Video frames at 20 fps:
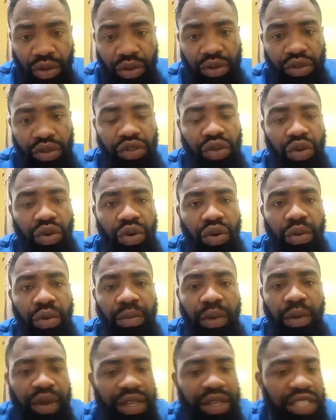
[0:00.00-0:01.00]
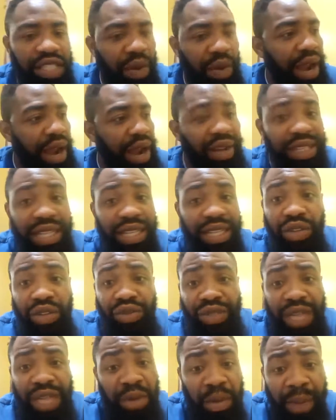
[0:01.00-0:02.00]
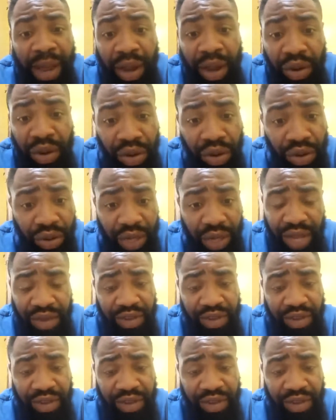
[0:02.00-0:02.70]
So more reason why I reach out to them on my own.